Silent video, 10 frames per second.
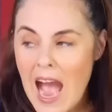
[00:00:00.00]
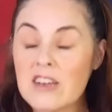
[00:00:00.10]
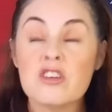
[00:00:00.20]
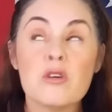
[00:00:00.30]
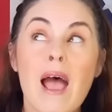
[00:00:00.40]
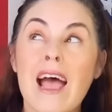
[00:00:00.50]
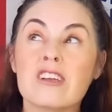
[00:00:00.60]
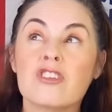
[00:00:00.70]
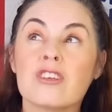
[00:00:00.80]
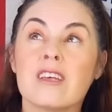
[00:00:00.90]
I do
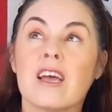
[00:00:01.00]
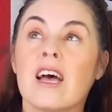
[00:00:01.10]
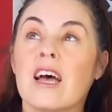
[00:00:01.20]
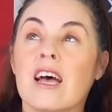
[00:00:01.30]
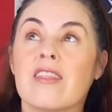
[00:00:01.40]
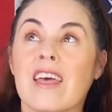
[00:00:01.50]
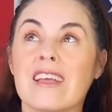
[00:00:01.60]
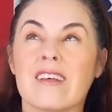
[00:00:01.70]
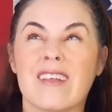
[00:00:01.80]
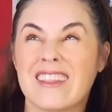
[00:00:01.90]
actually
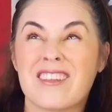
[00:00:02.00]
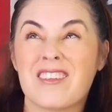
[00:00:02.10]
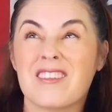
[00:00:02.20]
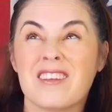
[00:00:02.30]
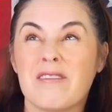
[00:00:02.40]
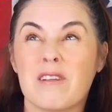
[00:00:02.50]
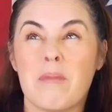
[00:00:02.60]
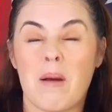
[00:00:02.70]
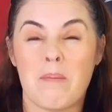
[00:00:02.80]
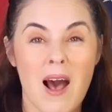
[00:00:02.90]
think like this isn't even
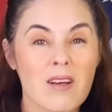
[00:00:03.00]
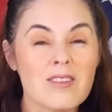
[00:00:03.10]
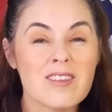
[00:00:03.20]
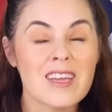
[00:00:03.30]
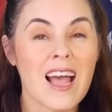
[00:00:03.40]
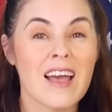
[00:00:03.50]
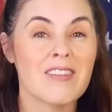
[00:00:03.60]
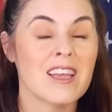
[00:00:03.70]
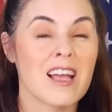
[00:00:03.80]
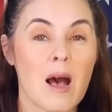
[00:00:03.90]
about policy. I
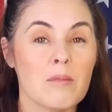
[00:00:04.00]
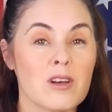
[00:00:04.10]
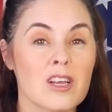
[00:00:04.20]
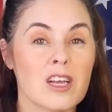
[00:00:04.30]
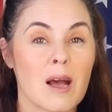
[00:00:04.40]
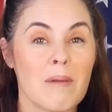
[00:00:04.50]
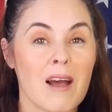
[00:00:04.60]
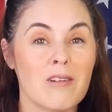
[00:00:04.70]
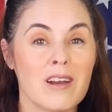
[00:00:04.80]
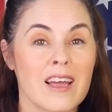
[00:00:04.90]
think Kamala could come
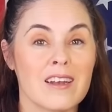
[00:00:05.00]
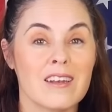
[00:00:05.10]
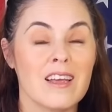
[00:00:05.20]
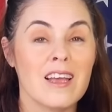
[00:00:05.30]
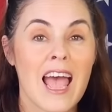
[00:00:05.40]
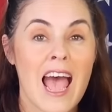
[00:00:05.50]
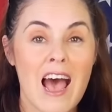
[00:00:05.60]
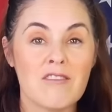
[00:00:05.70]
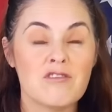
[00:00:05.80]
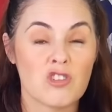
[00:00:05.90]
out and
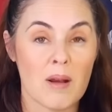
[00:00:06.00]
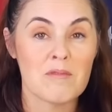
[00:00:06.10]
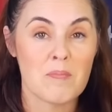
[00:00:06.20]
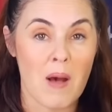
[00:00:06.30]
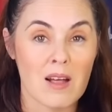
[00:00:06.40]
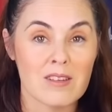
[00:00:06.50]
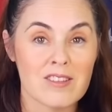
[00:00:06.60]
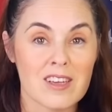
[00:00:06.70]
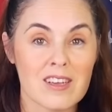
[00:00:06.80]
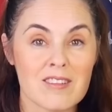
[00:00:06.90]
have Trump's
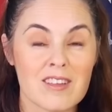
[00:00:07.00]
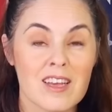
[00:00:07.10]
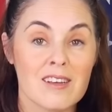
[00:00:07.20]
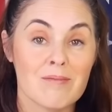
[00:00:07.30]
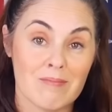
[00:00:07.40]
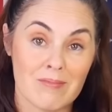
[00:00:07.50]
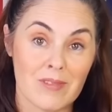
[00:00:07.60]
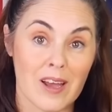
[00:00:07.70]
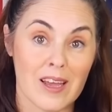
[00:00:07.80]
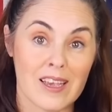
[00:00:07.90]
policies
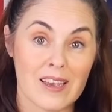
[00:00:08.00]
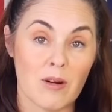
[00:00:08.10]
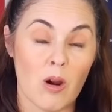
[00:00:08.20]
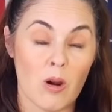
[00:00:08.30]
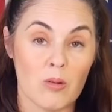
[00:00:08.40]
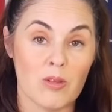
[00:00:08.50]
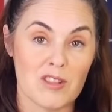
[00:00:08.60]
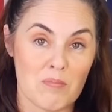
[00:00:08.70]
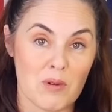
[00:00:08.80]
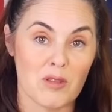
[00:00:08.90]
like, oh,
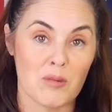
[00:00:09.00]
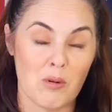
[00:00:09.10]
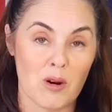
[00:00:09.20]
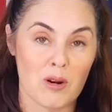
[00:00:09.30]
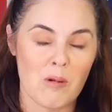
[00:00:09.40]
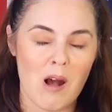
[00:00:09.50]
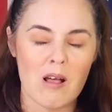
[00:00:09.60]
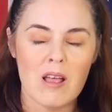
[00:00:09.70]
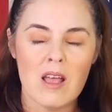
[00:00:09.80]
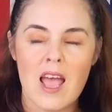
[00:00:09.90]
let's build the border
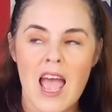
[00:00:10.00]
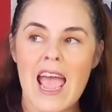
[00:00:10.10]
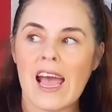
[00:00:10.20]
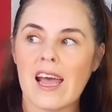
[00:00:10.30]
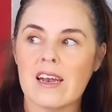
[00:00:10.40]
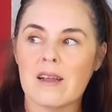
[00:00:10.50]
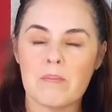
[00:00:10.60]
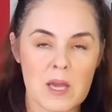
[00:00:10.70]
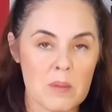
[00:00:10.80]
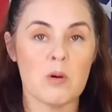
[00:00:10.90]
wall. And
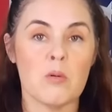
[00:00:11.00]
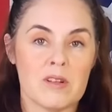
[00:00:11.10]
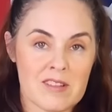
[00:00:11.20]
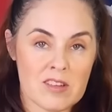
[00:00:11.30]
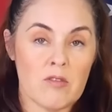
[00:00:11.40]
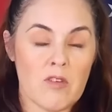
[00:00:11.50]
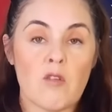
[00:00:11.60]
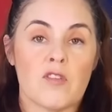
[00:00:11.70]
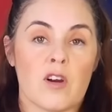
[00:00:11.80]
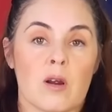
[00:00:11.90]
people would still
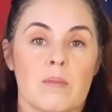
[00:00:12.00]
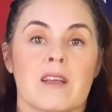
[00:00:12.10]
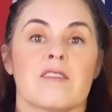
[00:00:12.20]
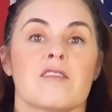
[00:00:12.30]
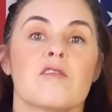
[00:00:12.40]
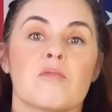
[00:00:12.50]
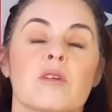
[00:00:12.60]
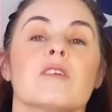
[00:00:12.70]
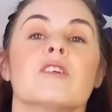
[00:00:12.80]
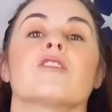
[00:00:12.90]
vote for her because it's
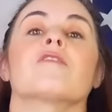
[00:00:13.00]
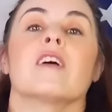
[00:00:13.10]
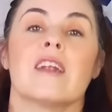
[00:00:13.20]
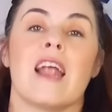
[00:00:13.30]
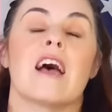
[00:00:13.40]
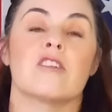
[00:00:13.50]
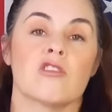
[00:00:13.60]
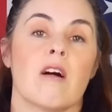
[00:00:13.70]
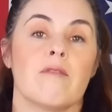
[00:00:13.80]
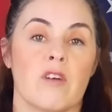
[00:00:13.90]
really just a not
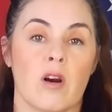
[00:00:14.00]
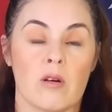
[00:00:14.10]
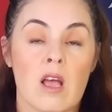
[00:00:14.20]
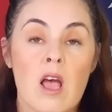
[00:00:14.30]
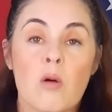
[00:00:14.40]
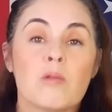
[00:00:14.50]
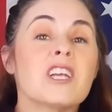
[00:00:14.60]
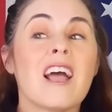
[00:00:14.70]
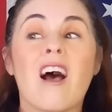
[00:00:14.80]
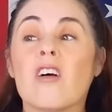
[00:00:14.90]
Trump vote,
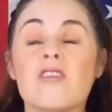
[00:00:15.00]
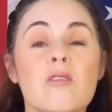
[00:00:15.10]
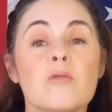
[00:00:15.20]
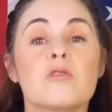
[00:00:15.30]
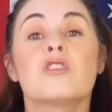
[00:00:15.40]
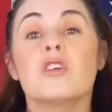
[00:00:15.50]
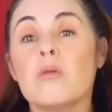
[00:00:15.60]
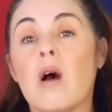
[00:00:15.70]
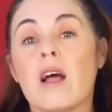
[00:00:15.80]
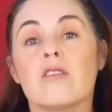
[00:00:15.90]
which I also
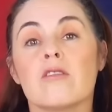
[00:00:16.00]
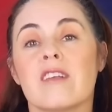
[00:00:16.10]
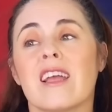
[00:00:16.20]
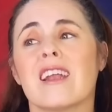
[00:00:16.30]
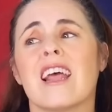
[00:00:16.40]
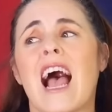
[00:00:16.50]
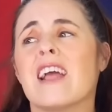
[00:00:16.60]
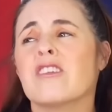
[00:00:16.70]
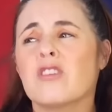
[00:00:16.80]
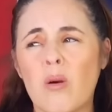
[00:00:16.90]
do understand.
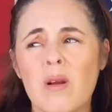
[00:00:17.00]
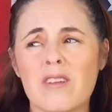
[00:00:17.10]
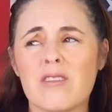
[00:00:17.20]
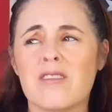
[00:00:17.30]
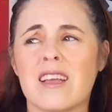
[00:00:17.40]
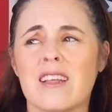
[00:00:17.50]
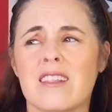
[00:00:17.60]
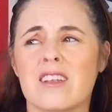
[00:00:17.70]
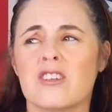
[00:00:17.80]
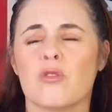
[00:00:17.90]
I don't
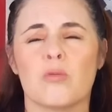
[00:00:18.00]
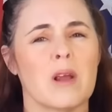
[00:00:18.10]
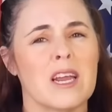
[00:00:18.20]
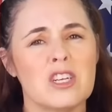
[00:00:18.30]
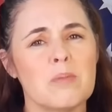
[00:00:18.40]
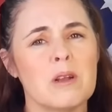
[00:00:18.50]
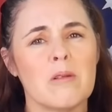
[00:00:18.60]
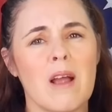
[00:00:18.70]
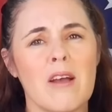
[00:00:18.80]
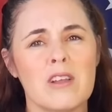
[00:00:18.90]
understand the derangement
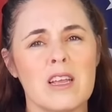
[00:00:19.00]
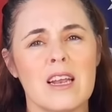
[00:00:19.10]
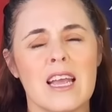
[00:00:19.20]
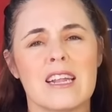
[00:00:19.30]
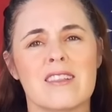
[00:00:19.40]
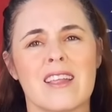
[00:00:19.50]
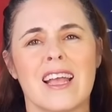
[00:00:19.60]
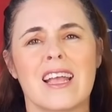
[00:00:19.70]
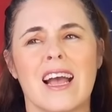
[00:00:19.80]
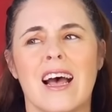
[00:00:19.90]
around it. It's
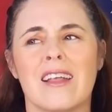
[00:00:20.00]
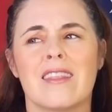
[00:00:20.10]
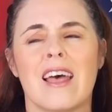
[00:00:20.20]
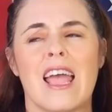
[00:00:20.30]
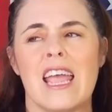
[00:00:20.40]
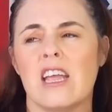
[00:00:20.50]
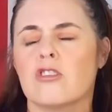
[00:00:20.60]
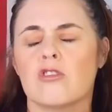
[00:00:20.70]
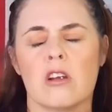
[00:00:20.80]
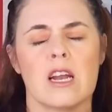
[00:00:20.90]
like uh, the
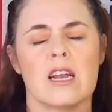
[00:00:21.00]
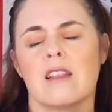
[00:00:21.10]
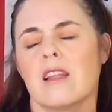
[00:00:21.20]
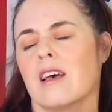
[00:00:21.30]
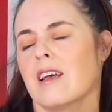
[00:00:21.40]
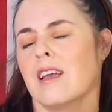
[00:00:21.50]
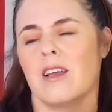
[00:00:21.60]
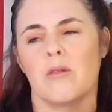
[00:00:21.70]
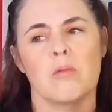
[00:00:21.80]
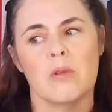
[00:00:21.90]
hatred and the,
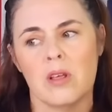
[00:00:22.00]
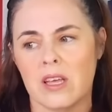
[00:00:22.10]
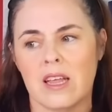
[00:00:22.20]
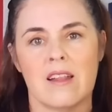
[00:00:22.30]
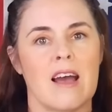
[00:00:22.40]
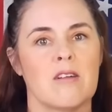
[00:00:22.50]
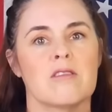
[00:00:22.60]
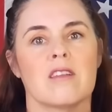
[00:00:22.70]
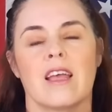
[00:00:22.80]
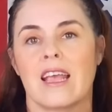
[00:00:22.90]
it really
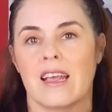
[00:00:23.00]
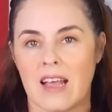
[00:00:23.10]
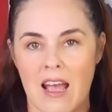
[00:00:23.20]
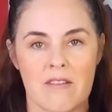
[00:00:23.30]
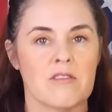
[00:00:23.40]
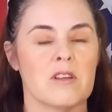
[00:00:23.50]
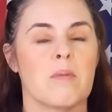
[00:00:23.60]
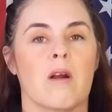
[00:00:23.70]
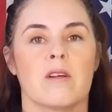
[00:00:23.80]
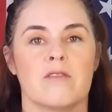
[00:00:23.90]
clouds like every
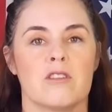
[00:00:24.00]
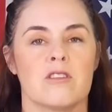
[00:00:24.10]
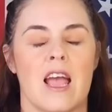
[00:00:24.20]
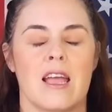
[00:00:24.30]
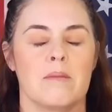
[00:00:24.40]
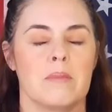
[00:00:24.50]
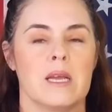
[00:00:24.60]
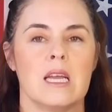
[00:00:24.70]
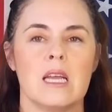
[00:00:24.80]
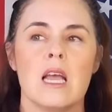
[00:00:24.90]
part of your day and
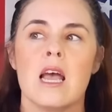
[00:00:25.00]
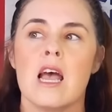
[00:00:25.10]
being.